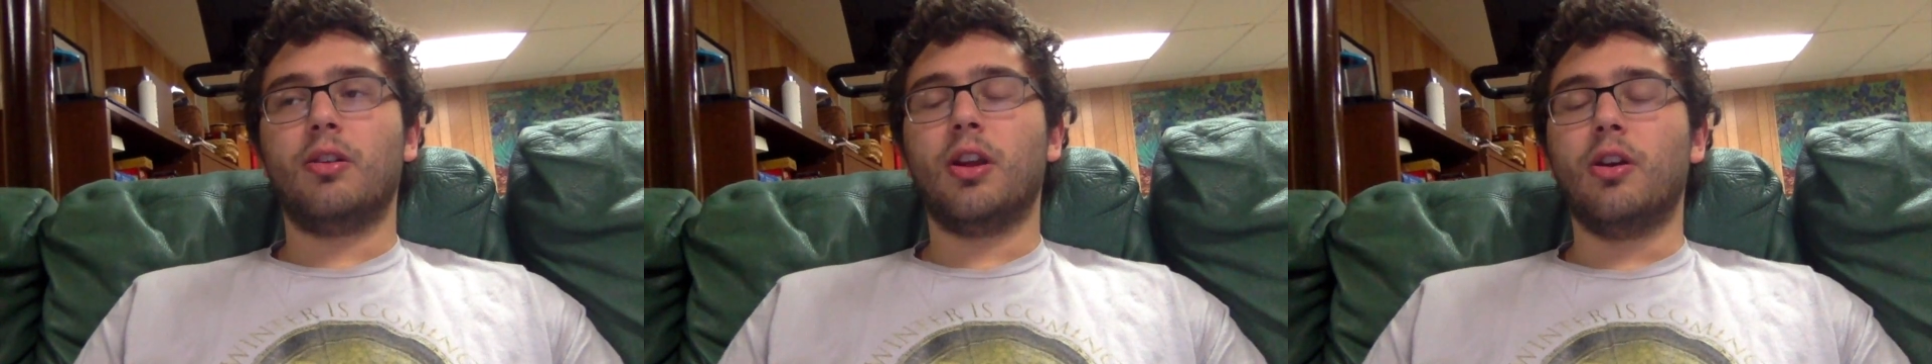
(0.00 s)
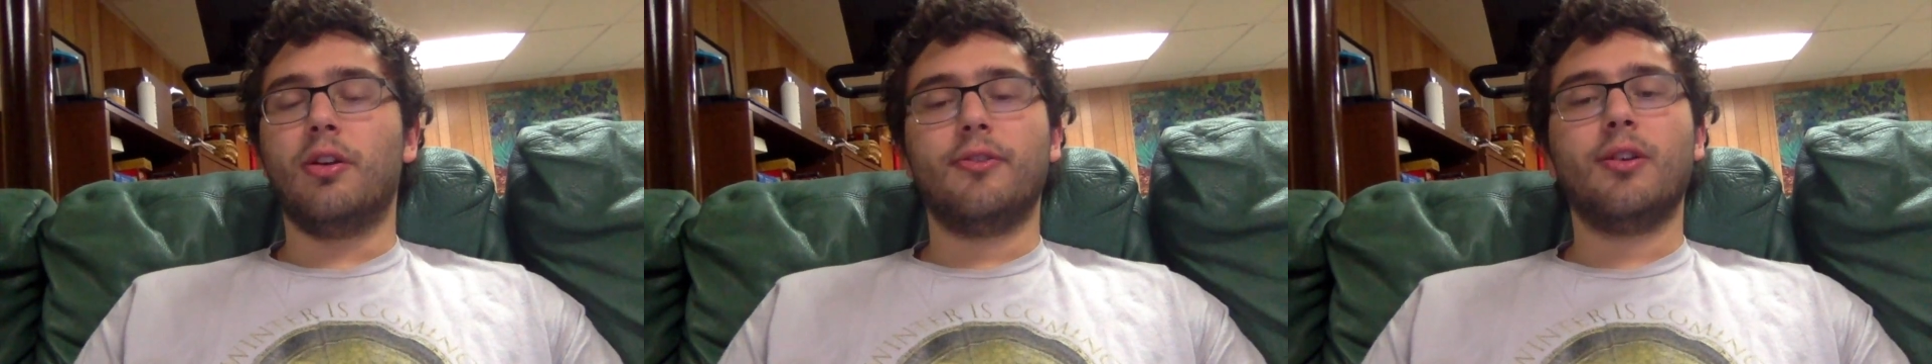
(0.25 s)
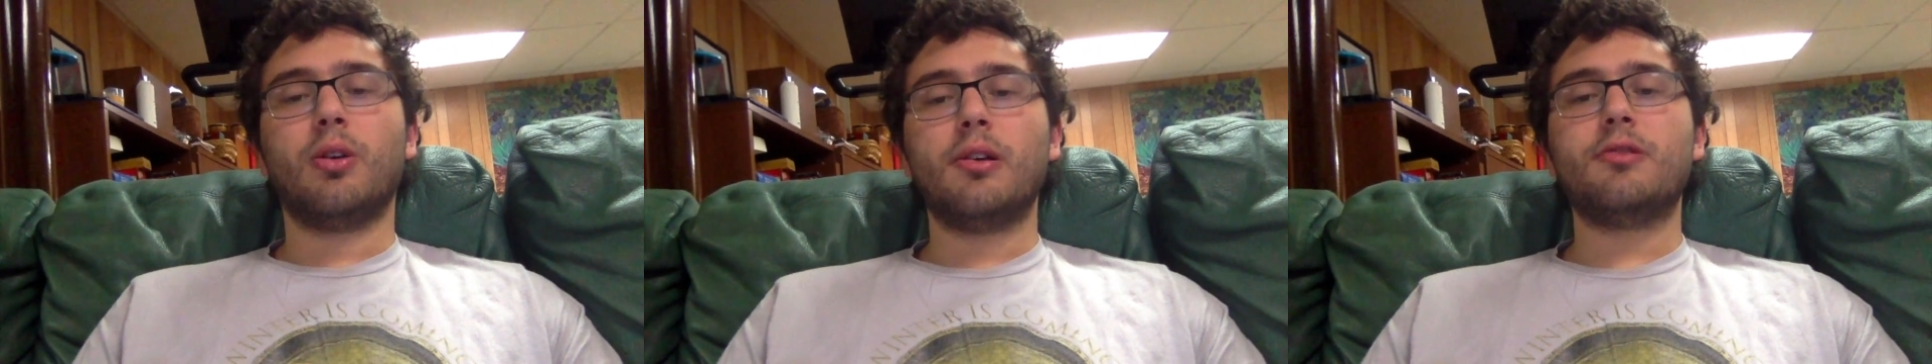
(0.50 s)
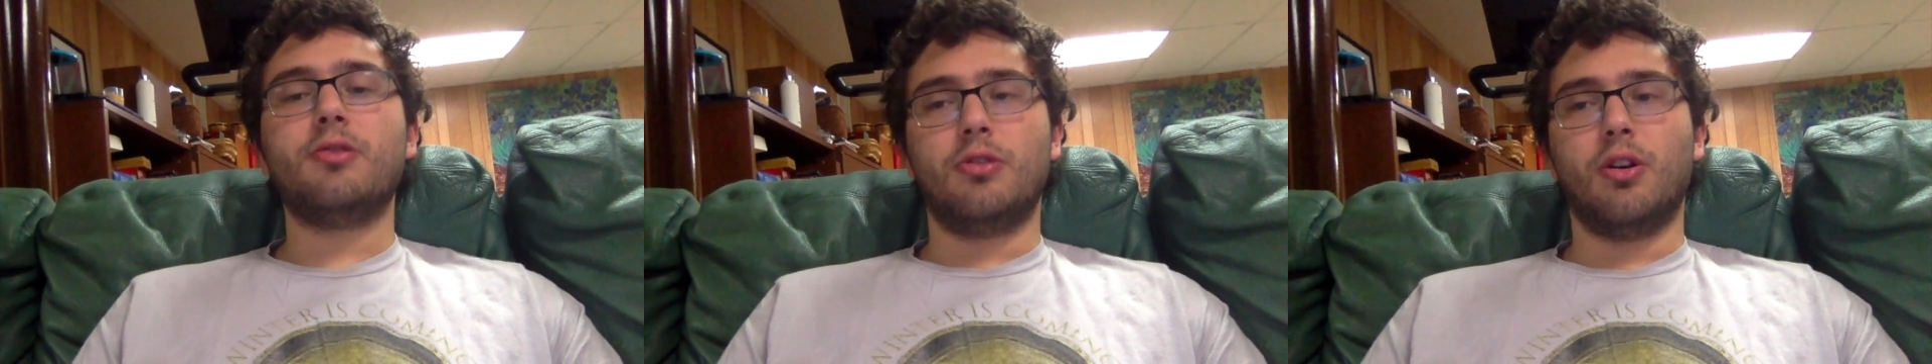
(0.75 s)

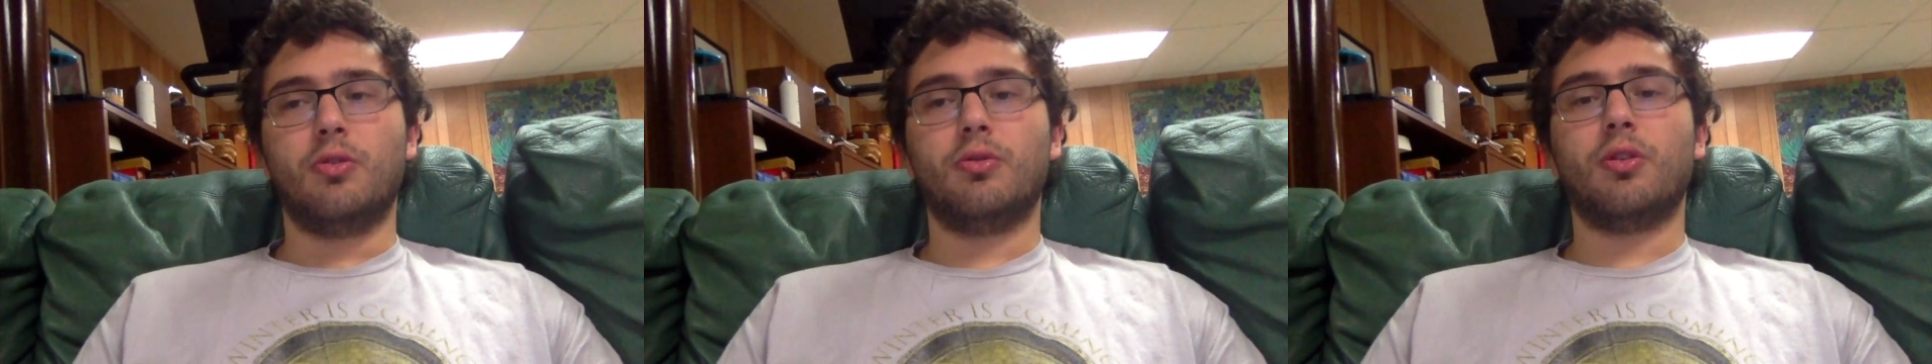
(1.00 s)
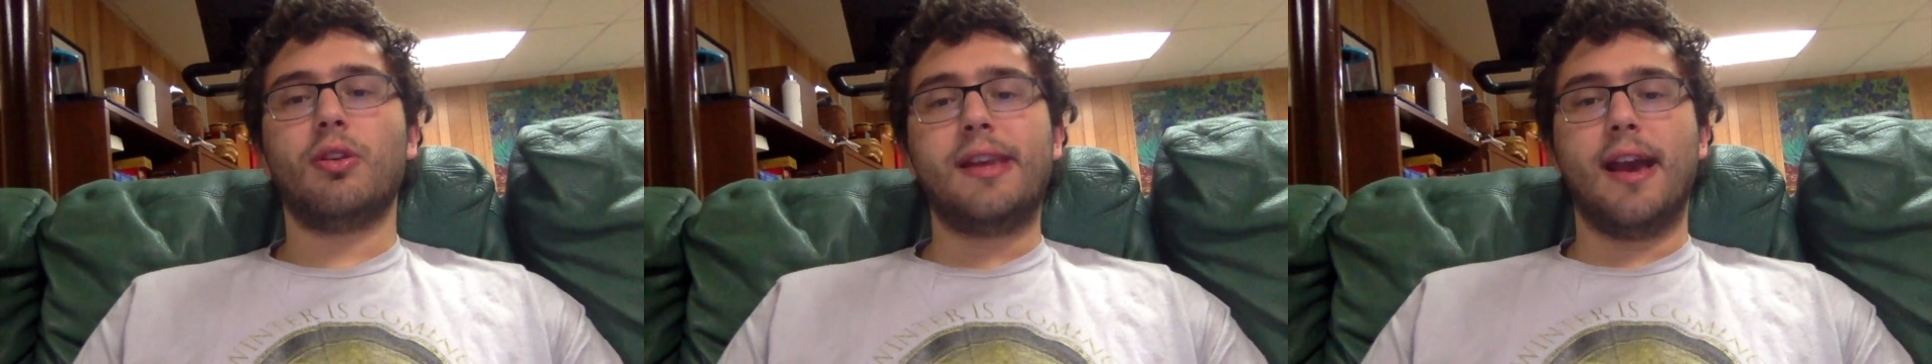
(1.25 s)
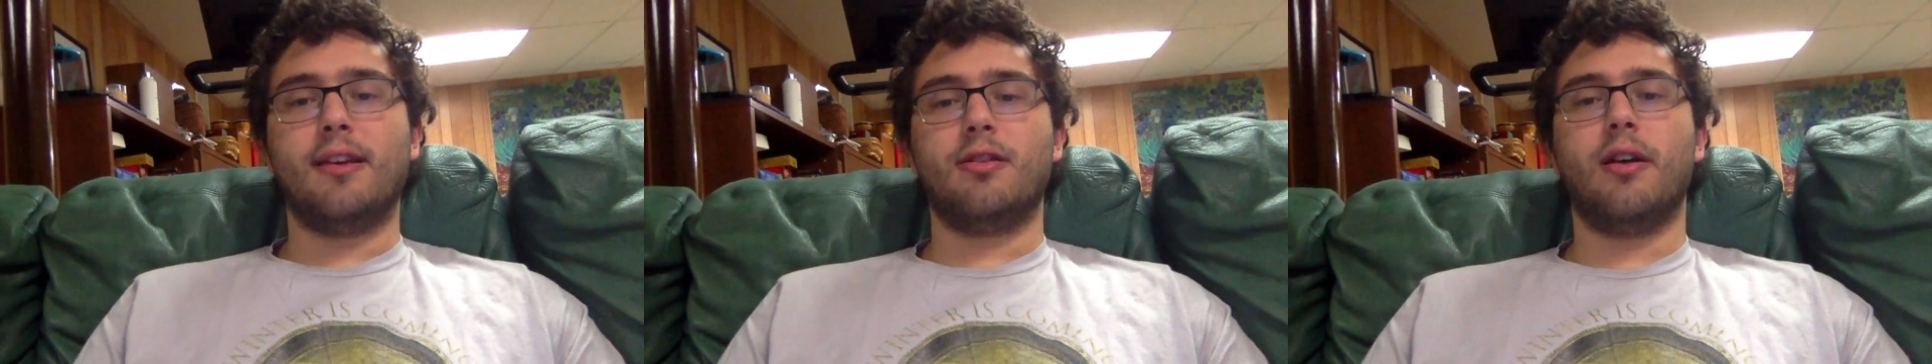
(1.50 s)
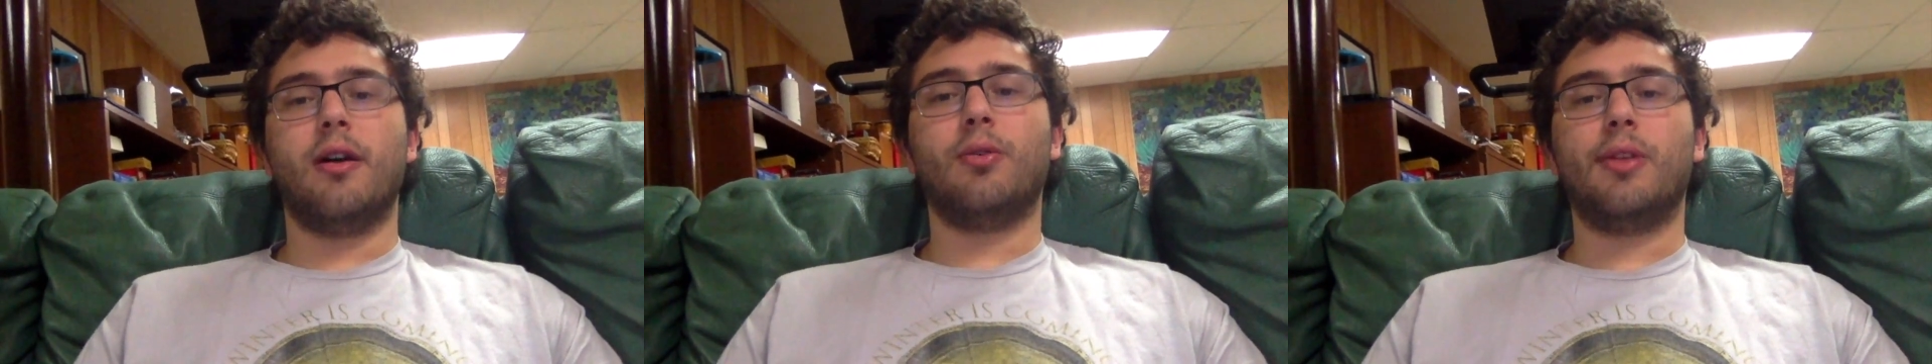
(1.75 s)
viewers who don't yet
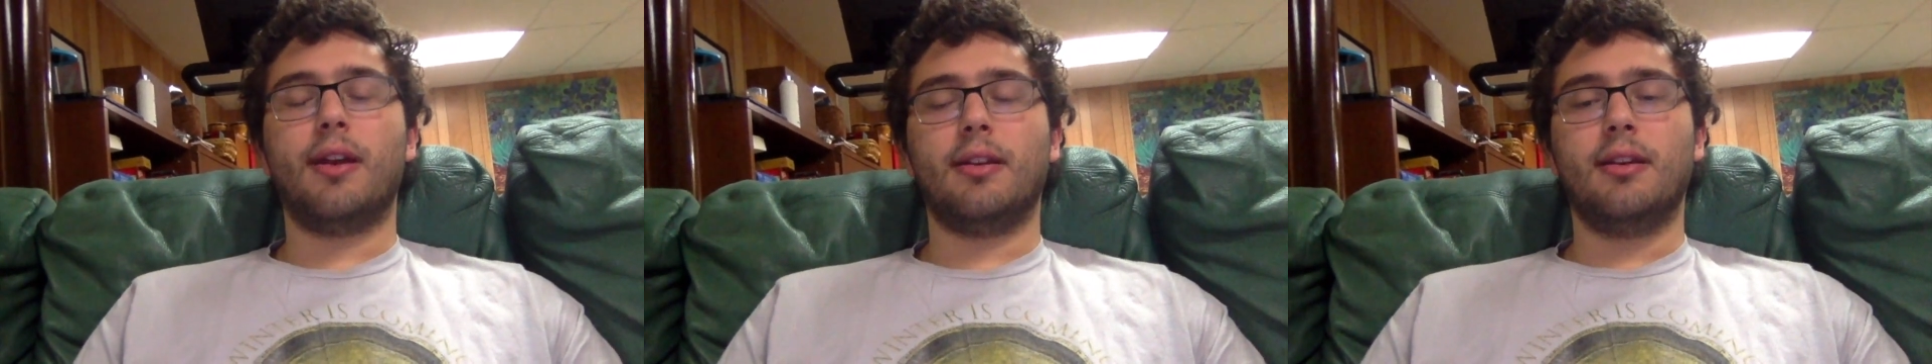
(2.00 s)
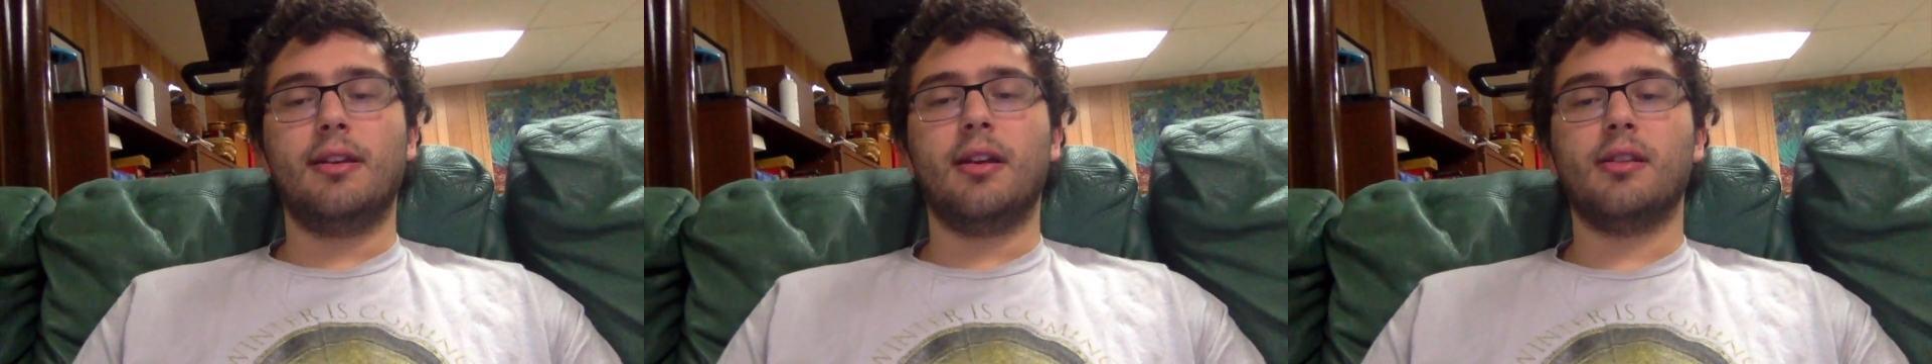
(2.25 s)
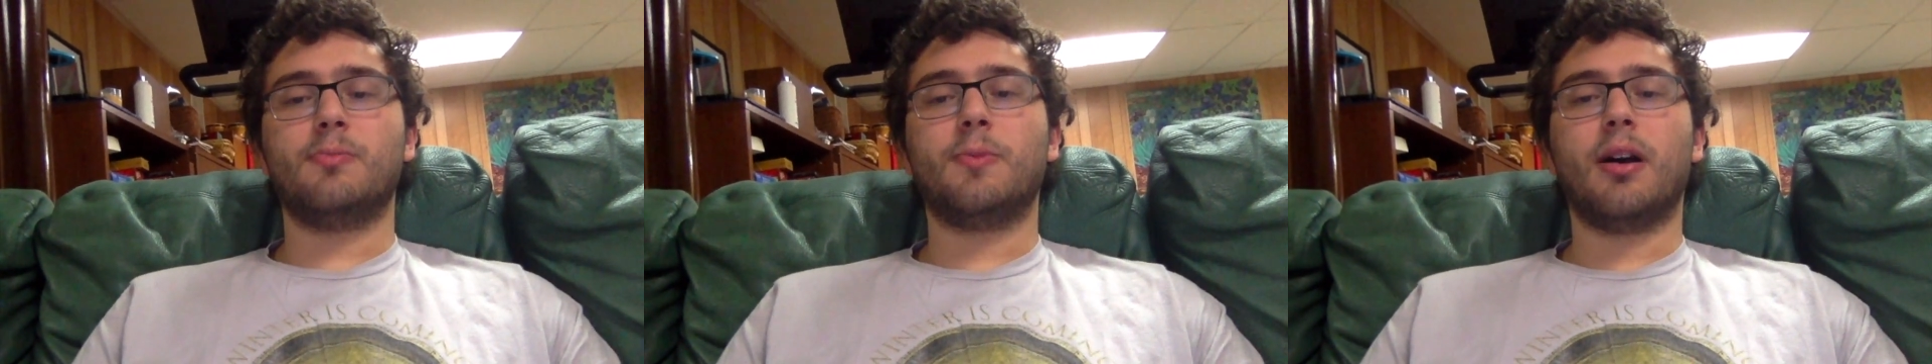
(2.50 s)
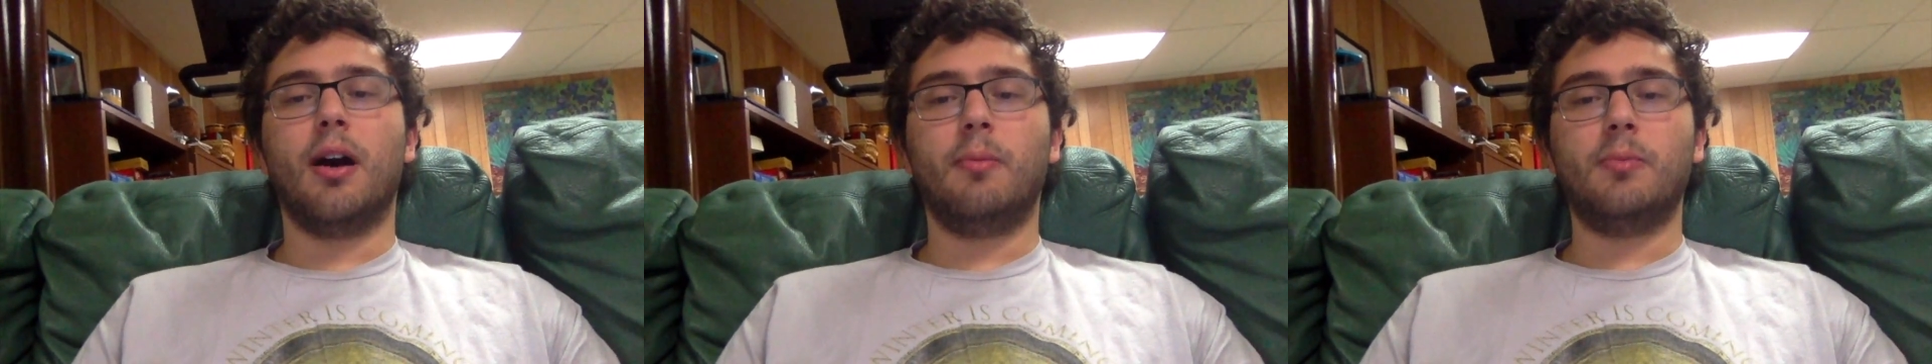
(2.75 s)
know that he does
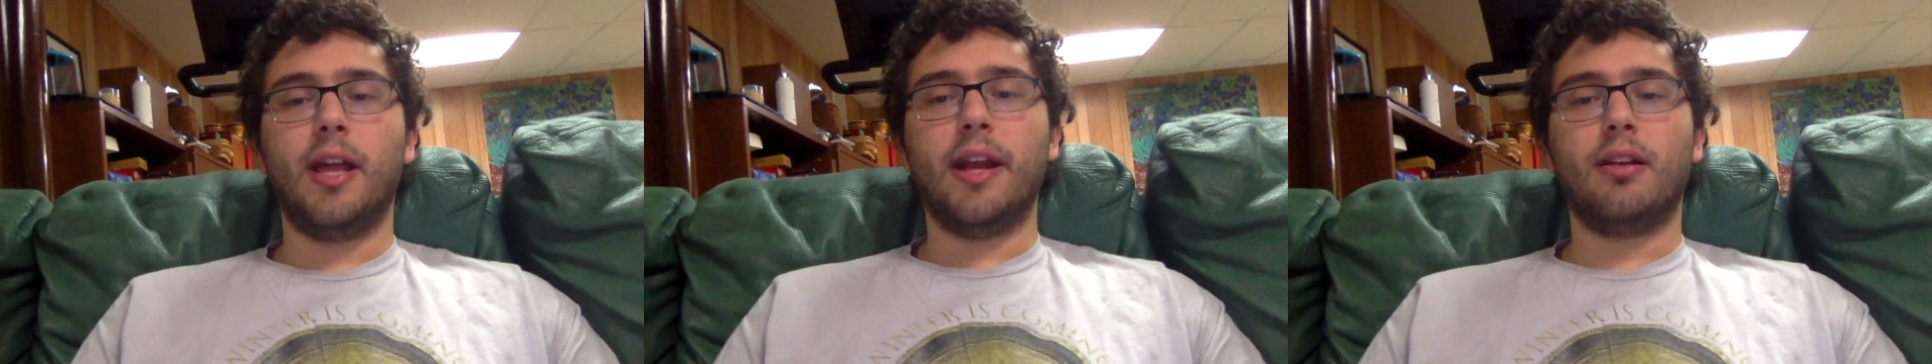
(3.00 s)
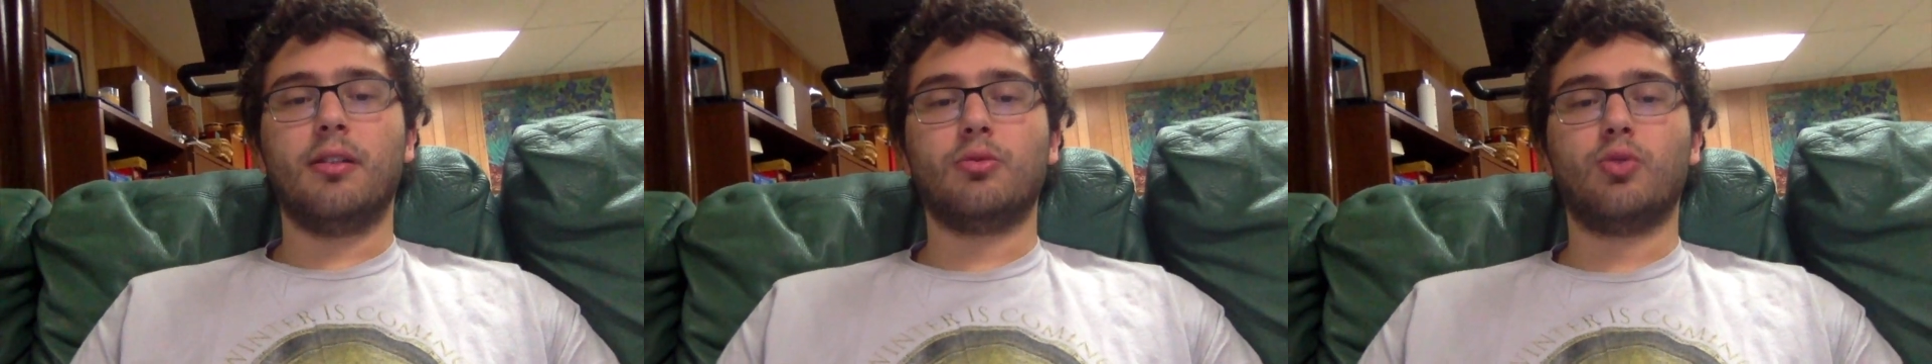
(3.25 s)
become, like,